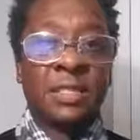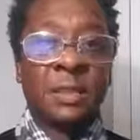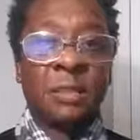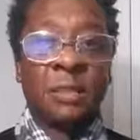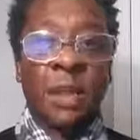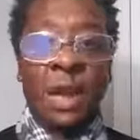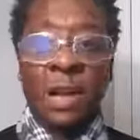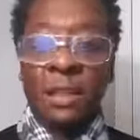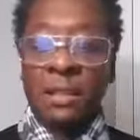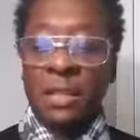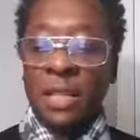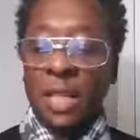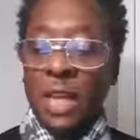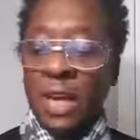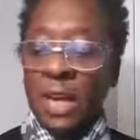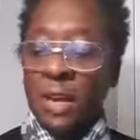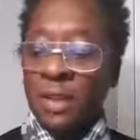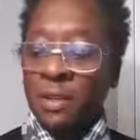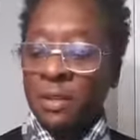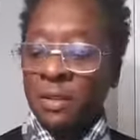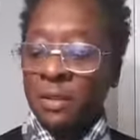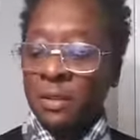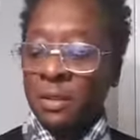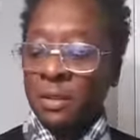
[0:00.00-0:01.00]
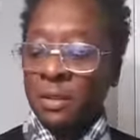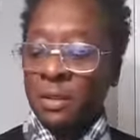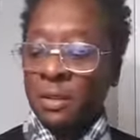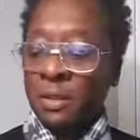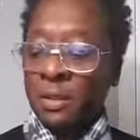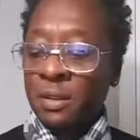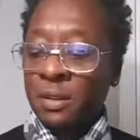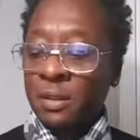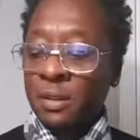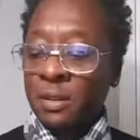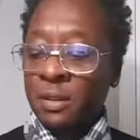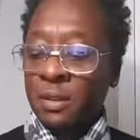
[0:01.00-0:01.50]
about that,
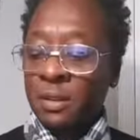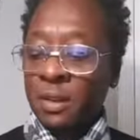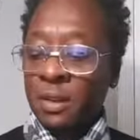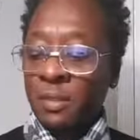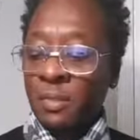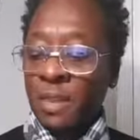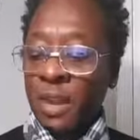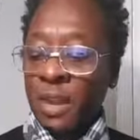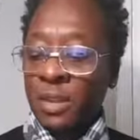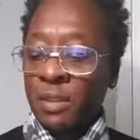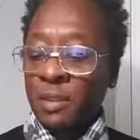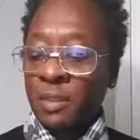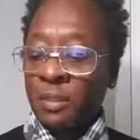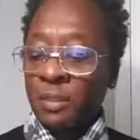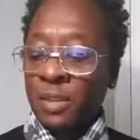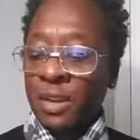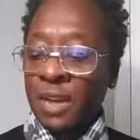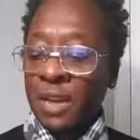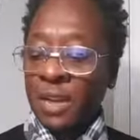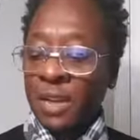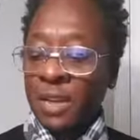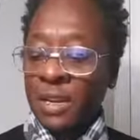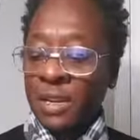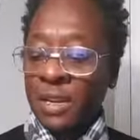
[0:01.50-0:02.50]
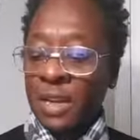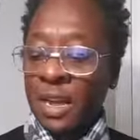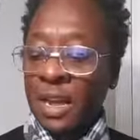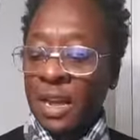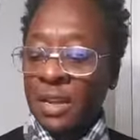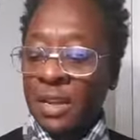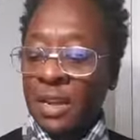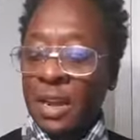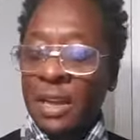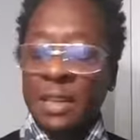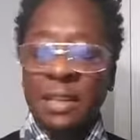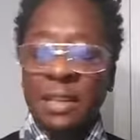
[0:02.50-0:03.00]
about her getting that,
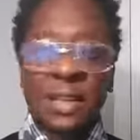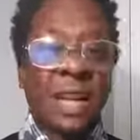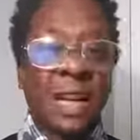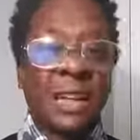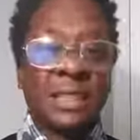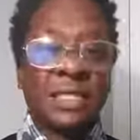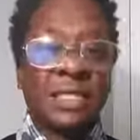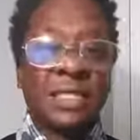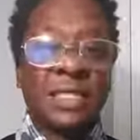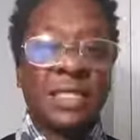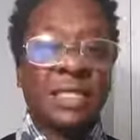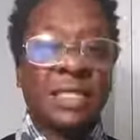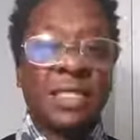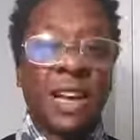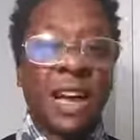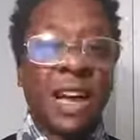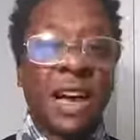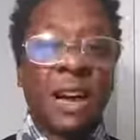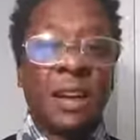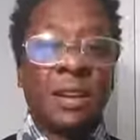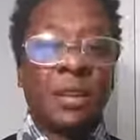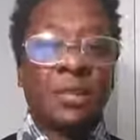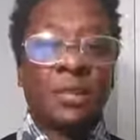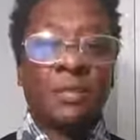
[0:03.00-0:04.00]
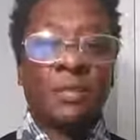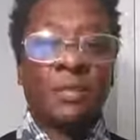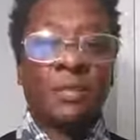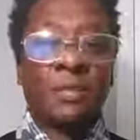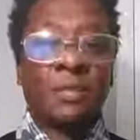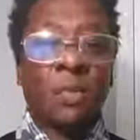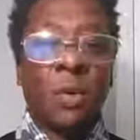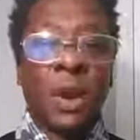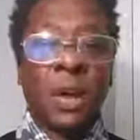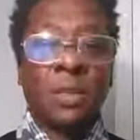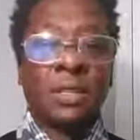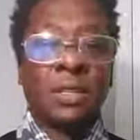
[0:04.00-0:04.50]
and I, I just get tired of
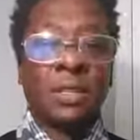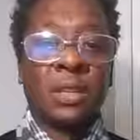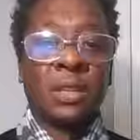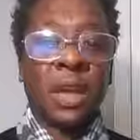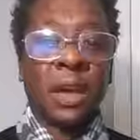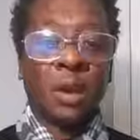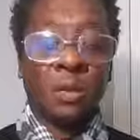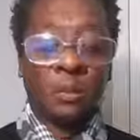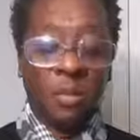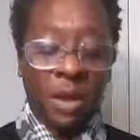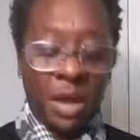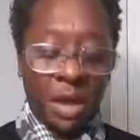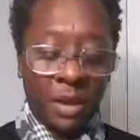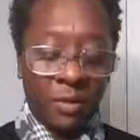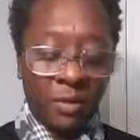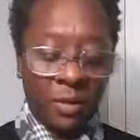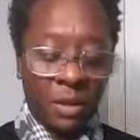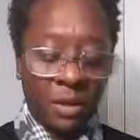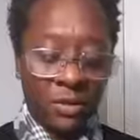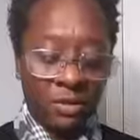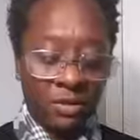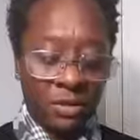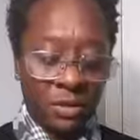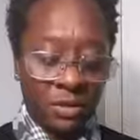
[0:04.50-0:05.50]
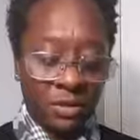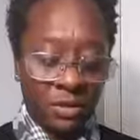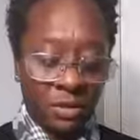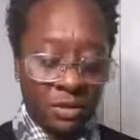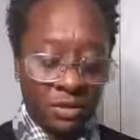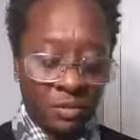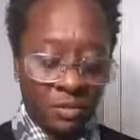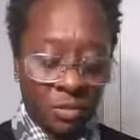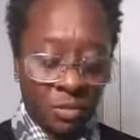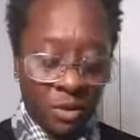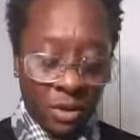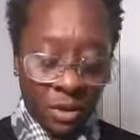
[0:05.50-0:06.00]
watching how black men are just
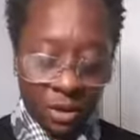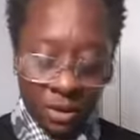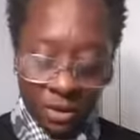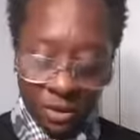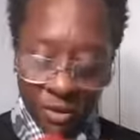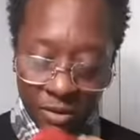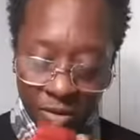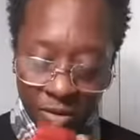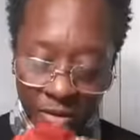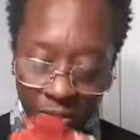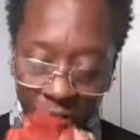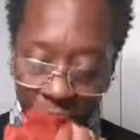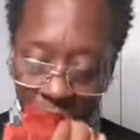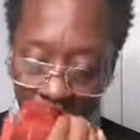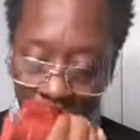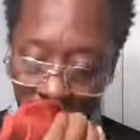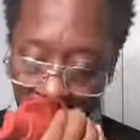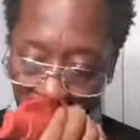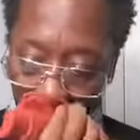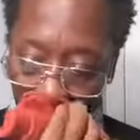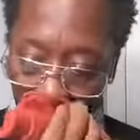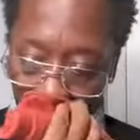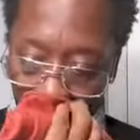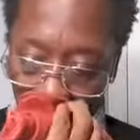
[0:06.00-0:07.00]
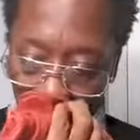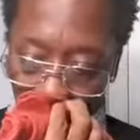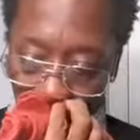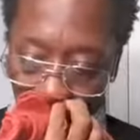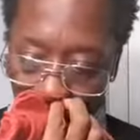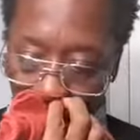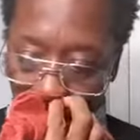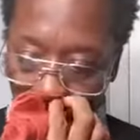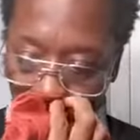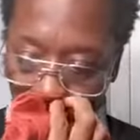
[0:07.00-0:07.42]
exploited. Uh,